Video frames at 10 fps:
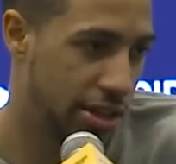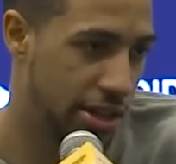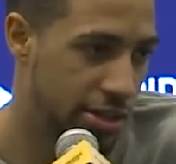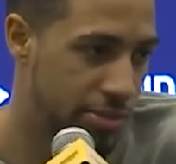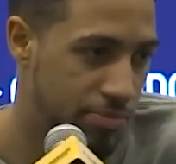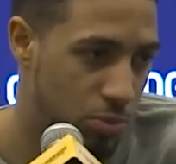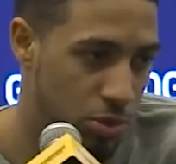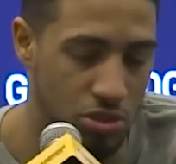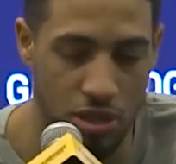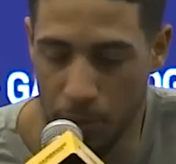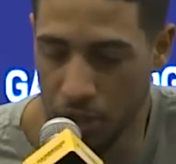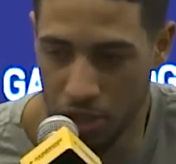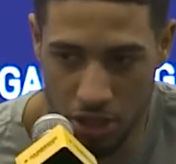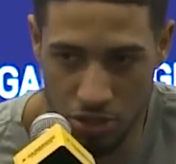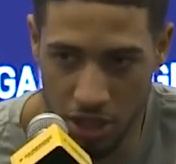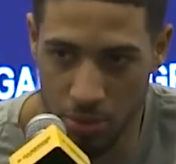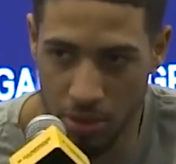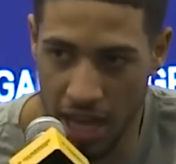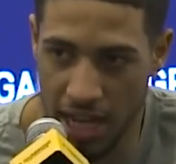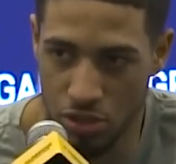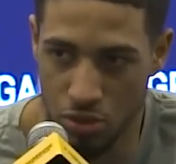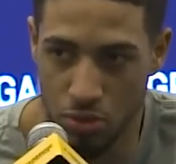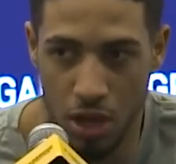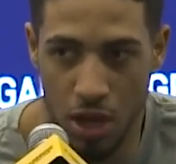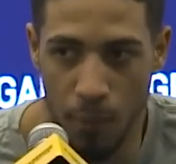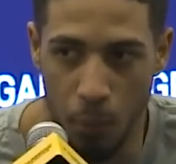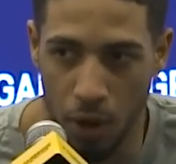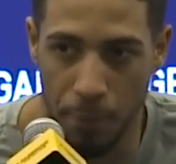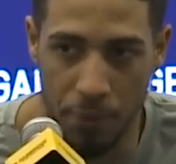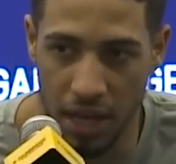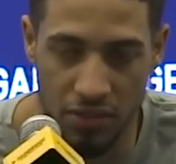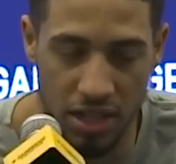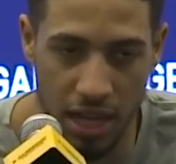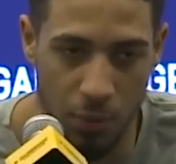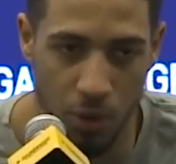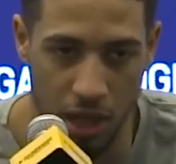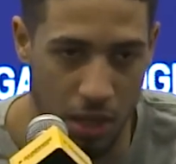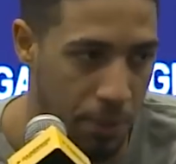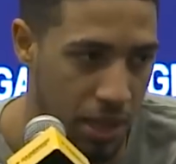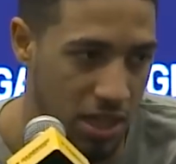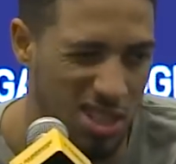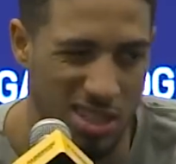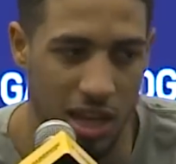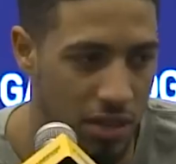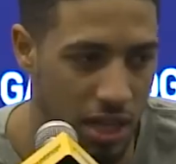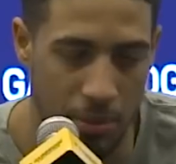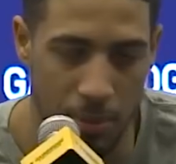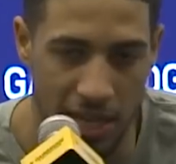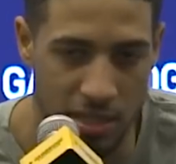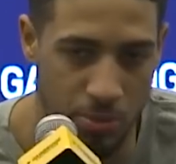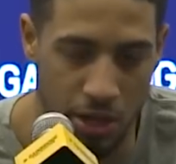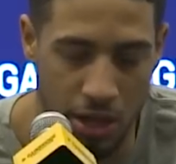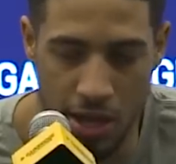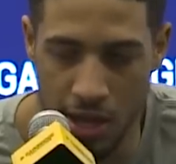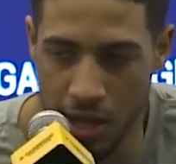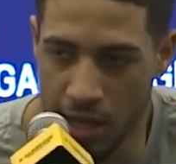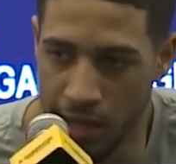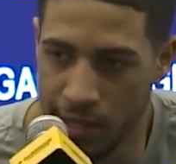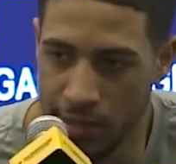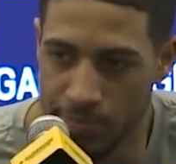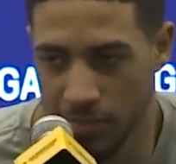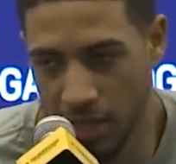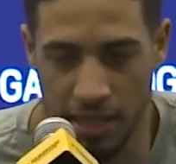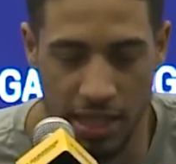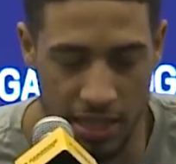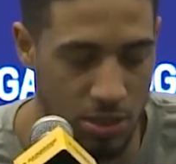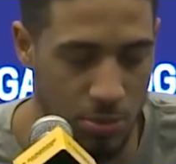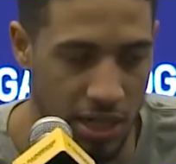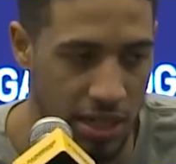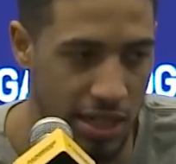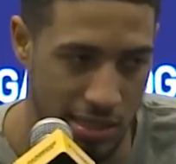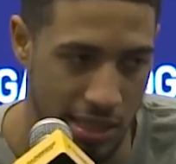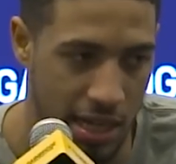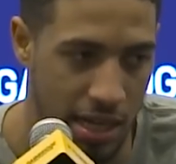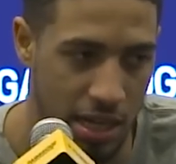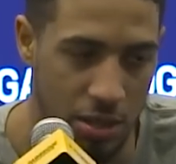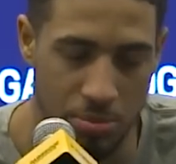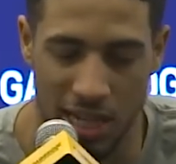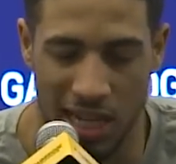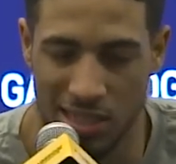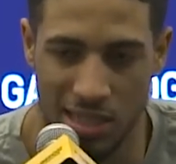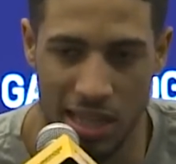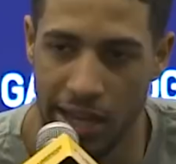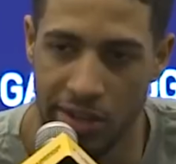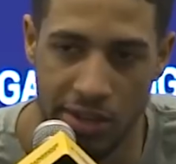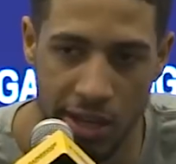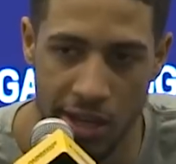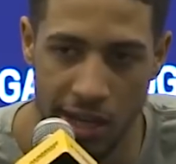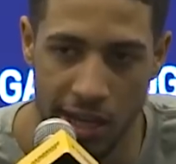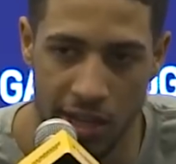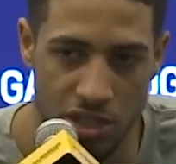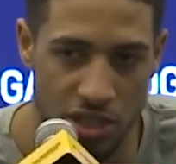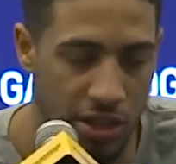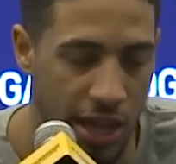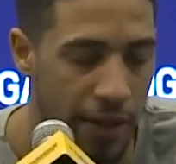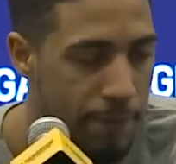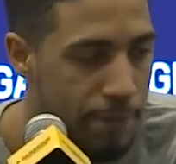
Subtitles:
We're just trying to build a culture here with guys who want to play every night, want to compete, just the game of basketball. I think that's what he does, and that kind of helps guys see that, and they share that.